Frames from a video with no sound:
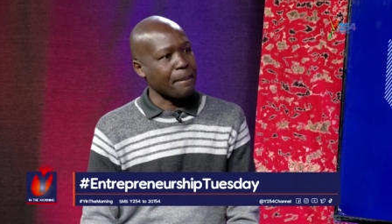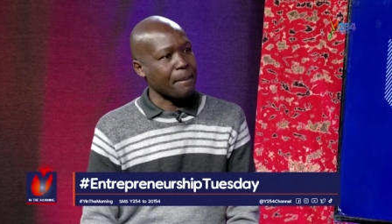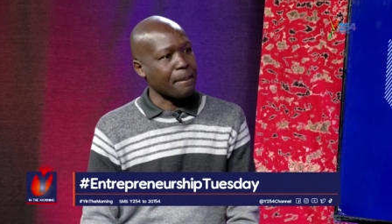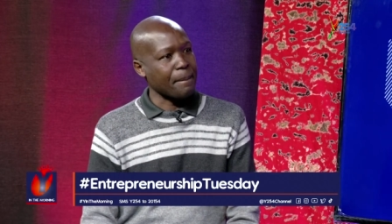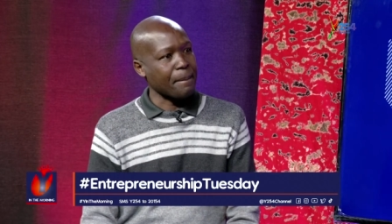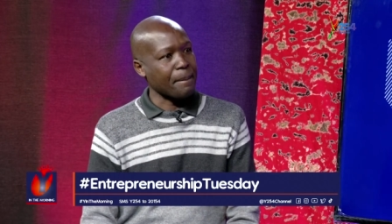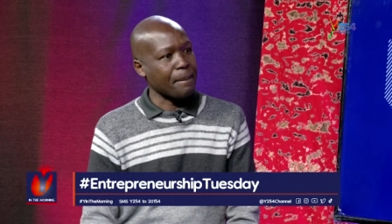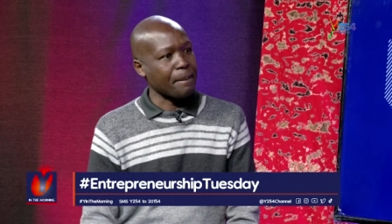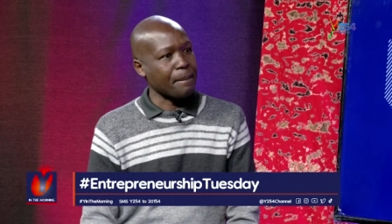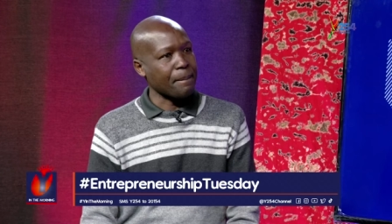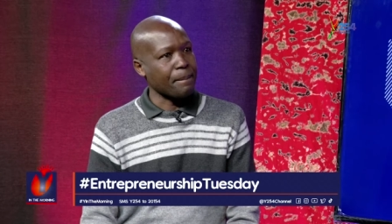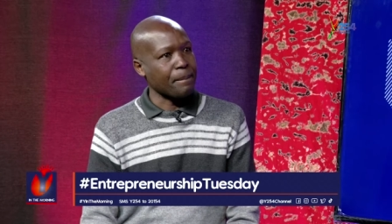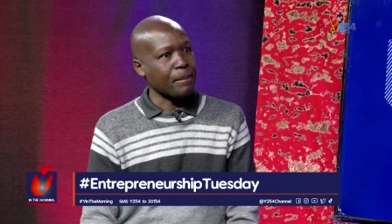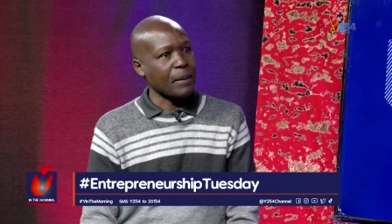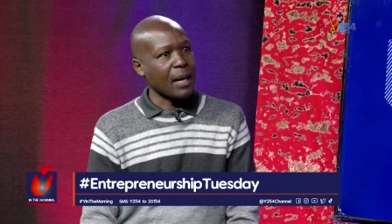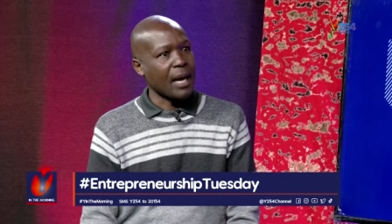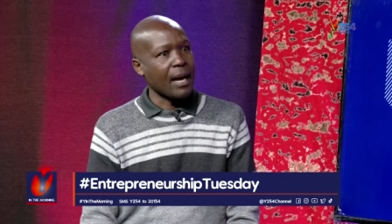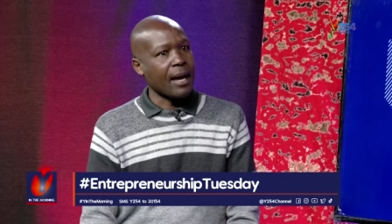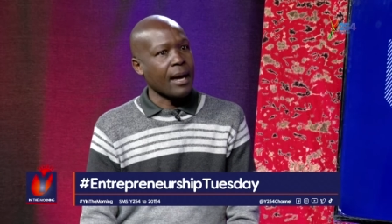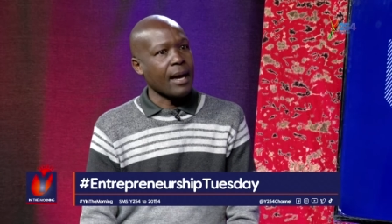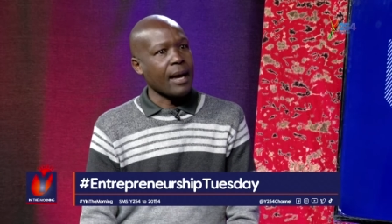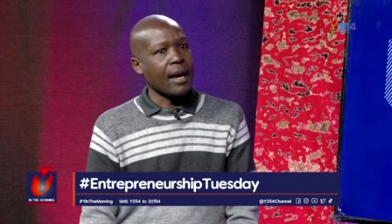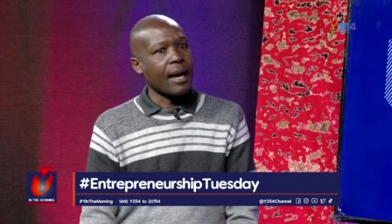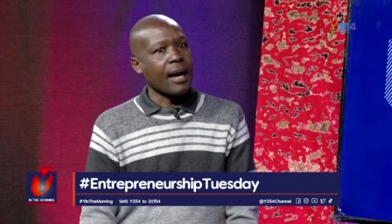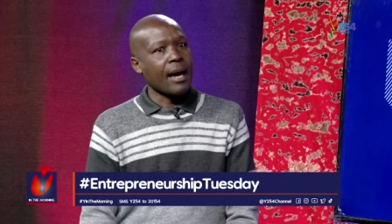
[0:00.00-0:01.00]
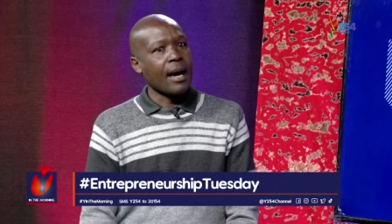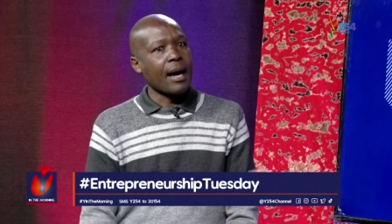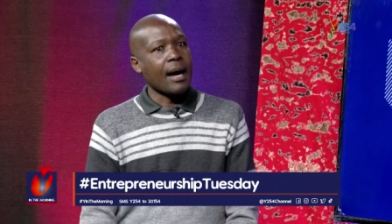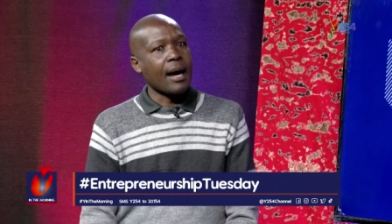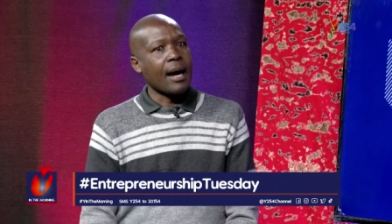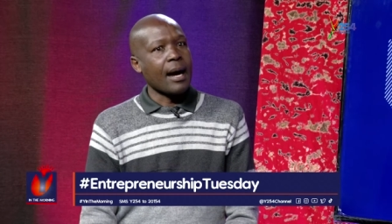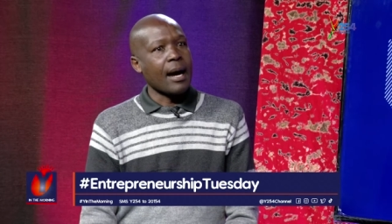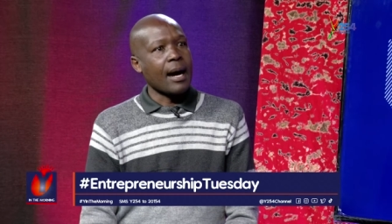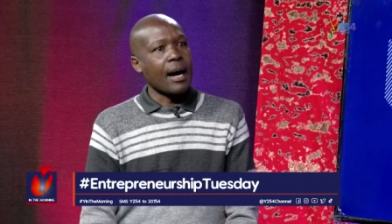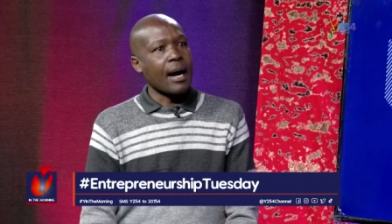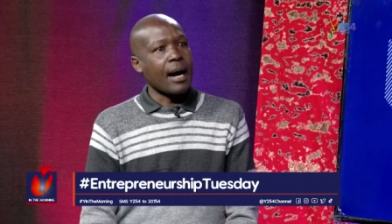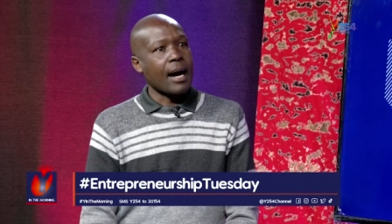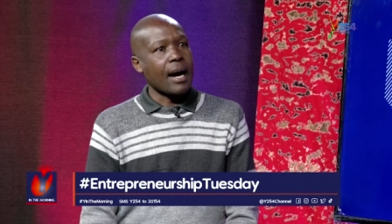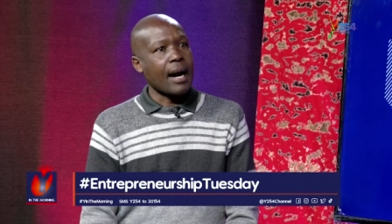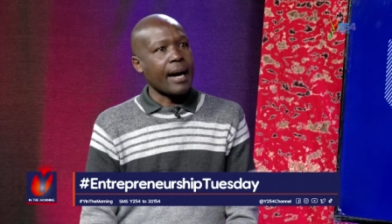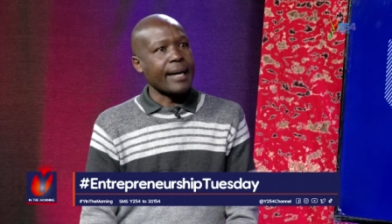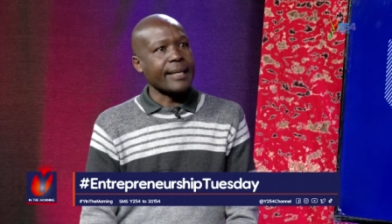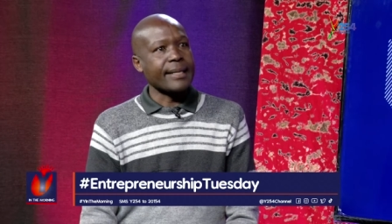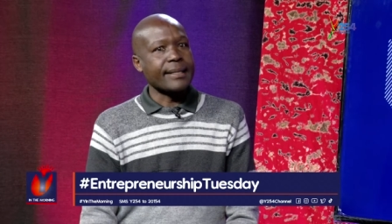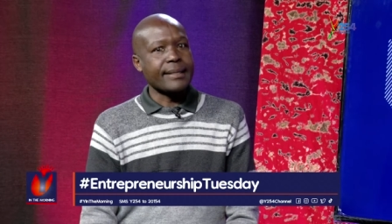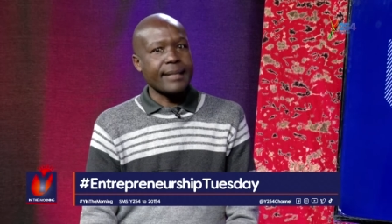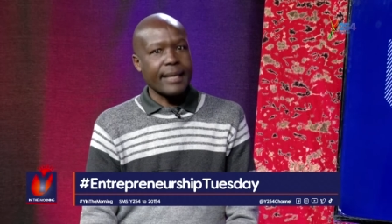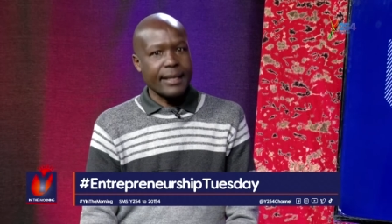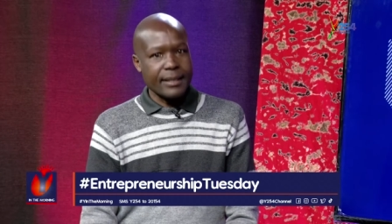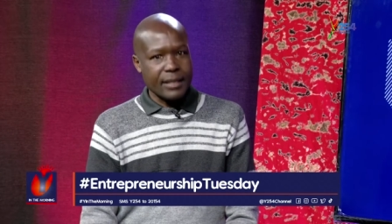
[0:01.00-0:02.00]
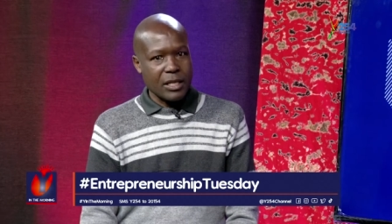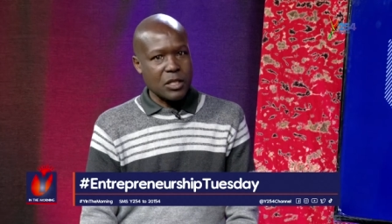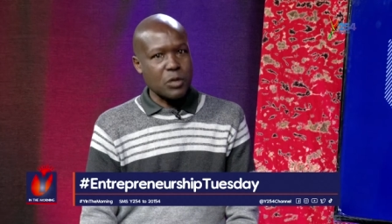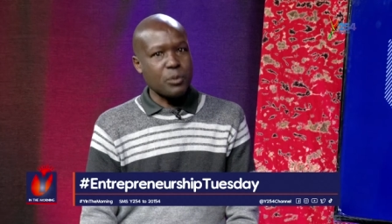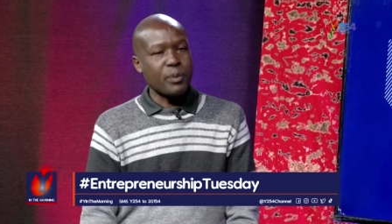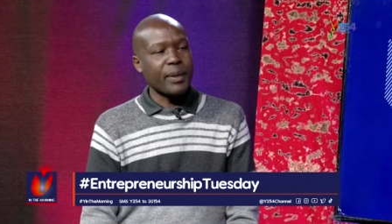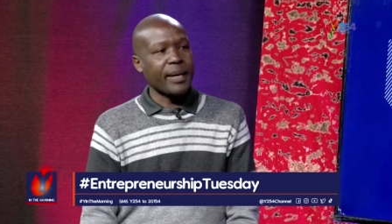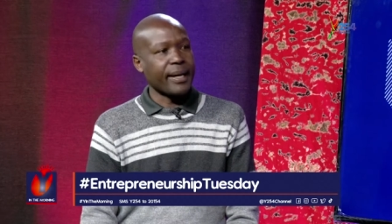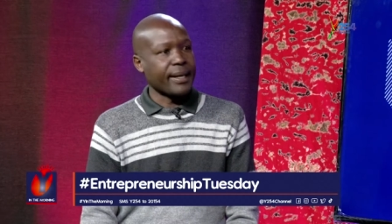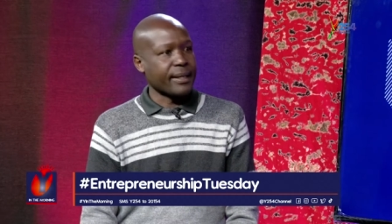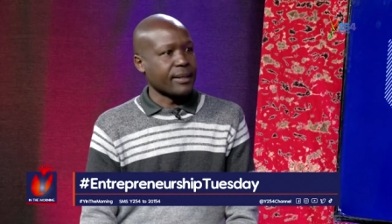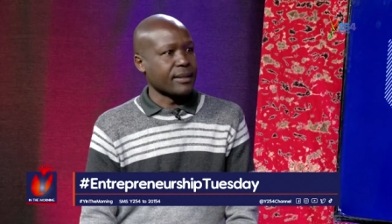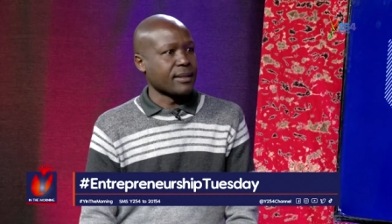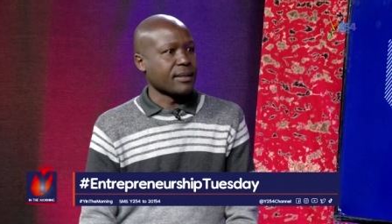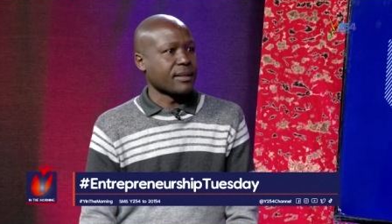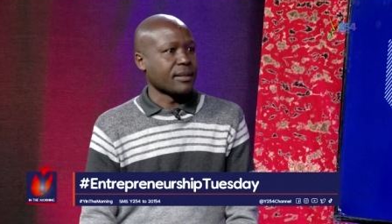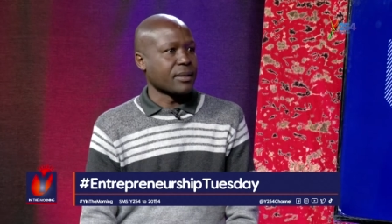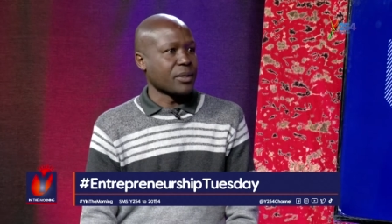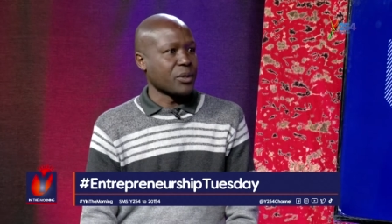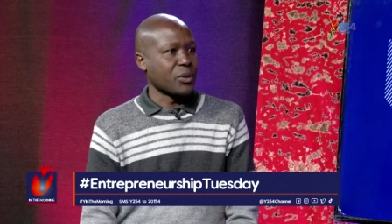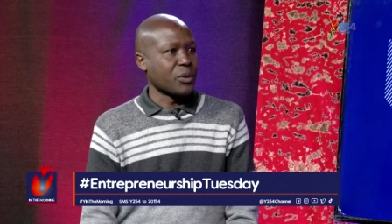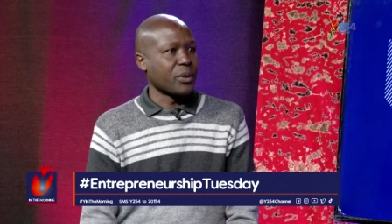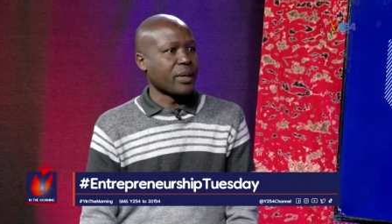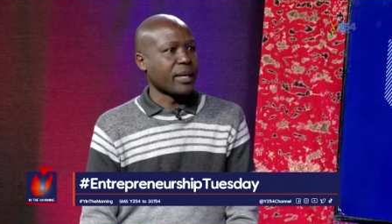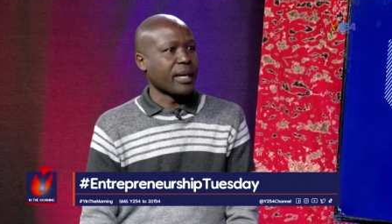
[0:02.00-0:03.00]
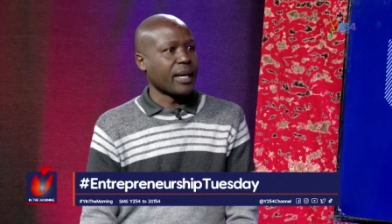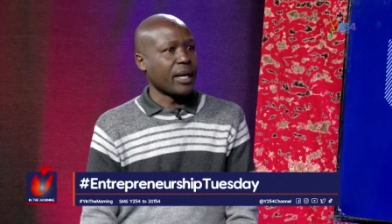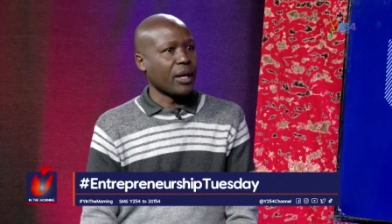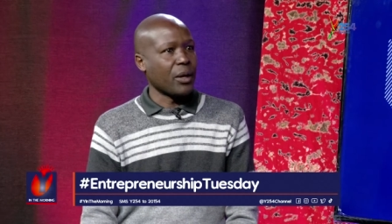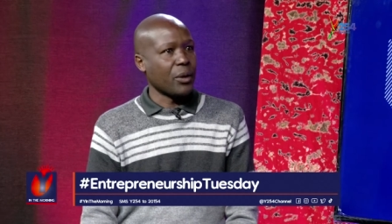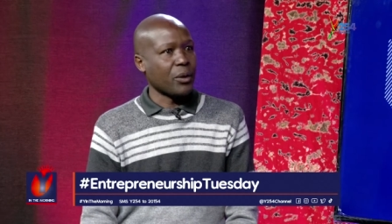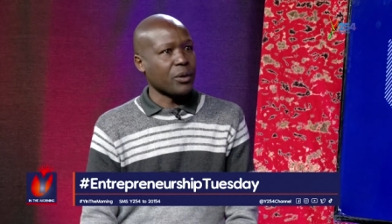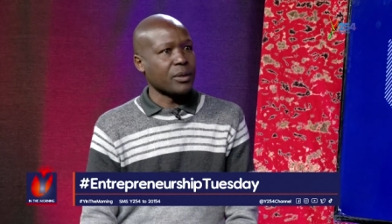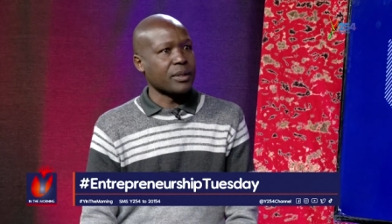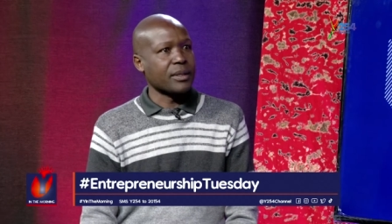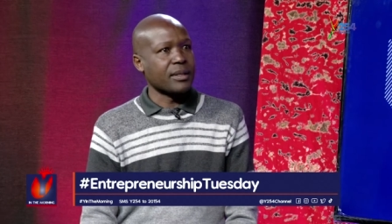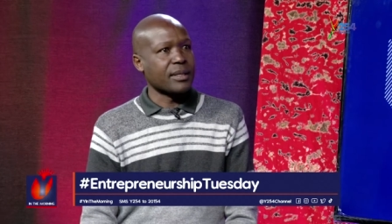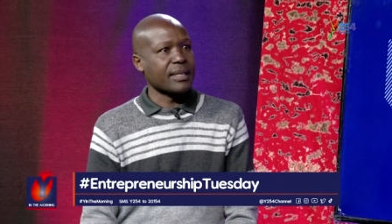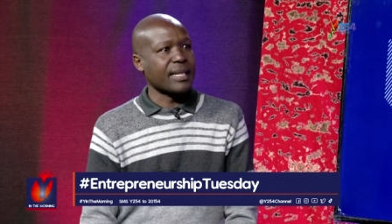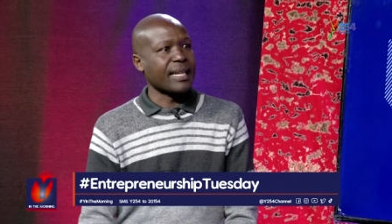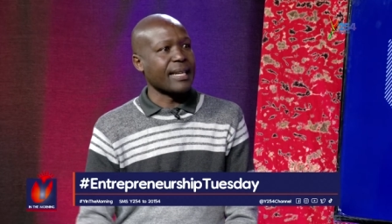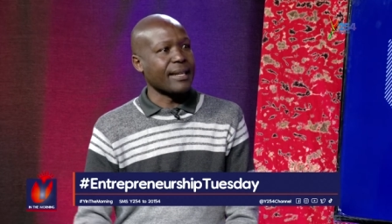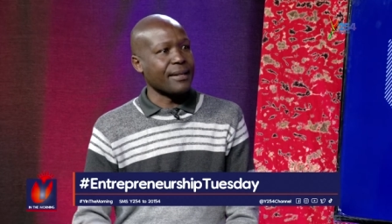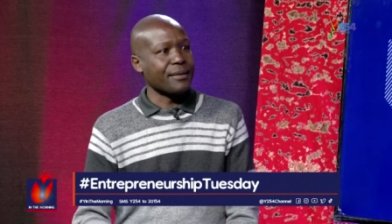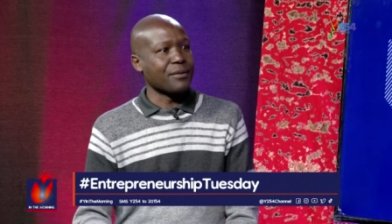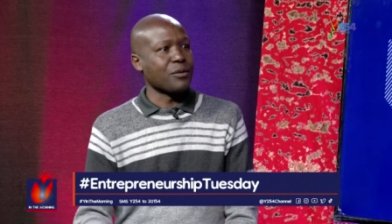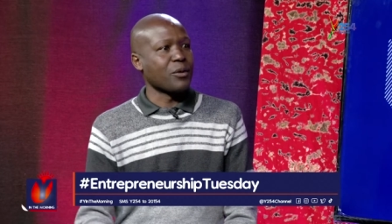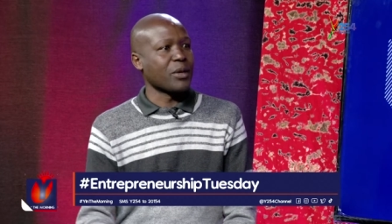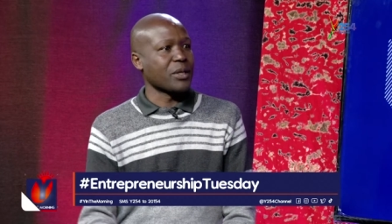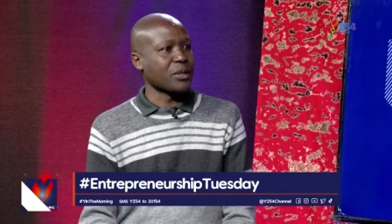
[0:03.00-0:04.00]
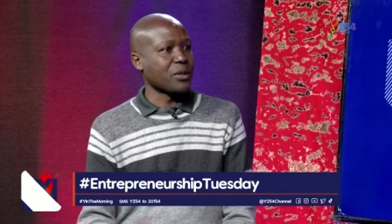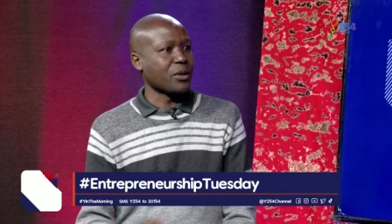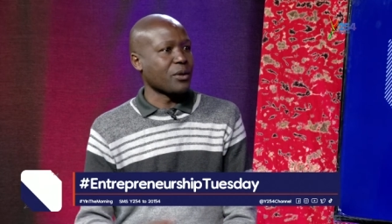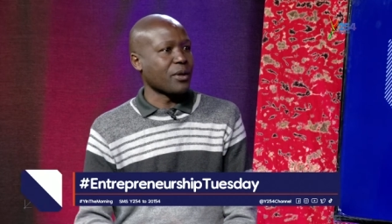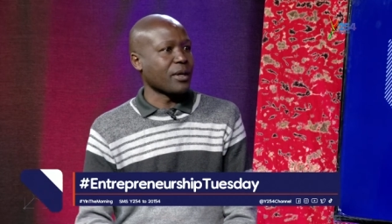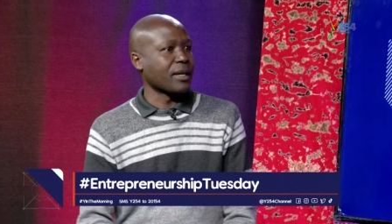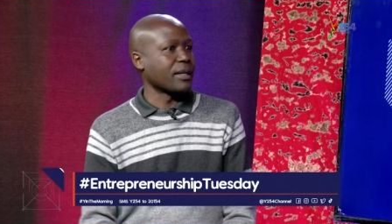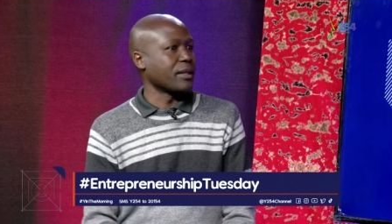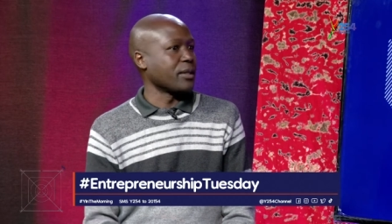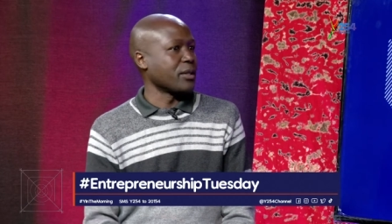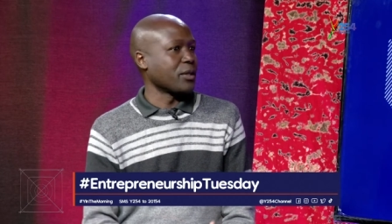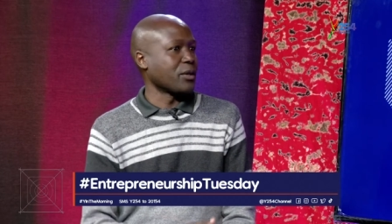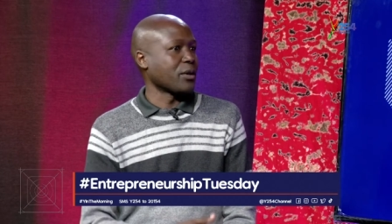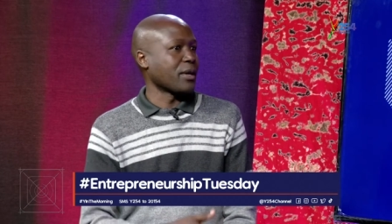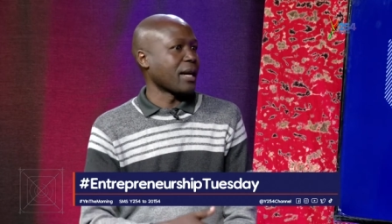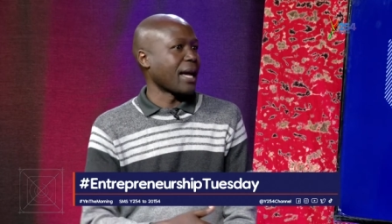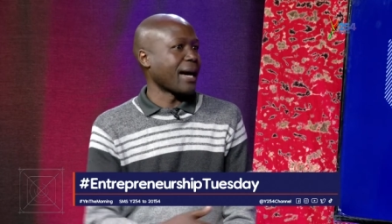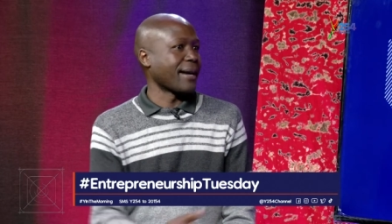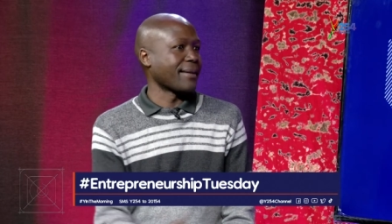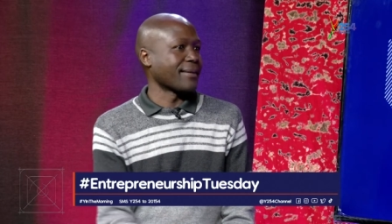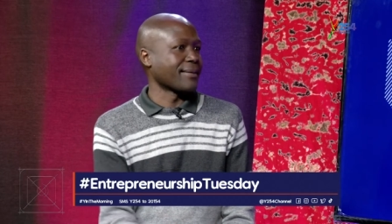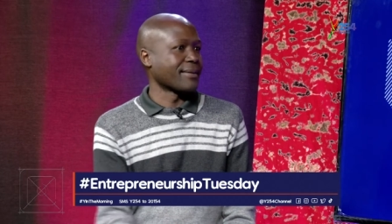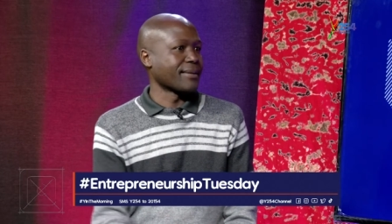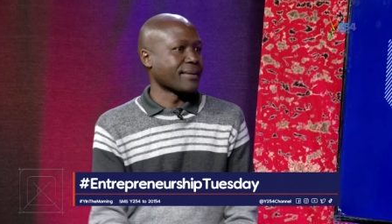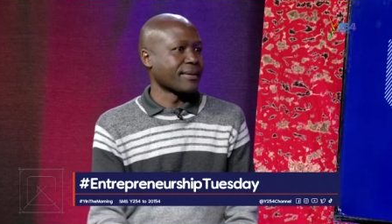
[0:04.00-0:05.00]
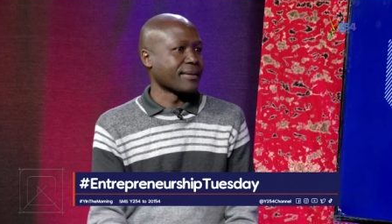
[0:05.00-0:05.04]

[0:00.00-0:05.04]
coach? Uh, it takes experience. You cannot give what you don't, you don't have.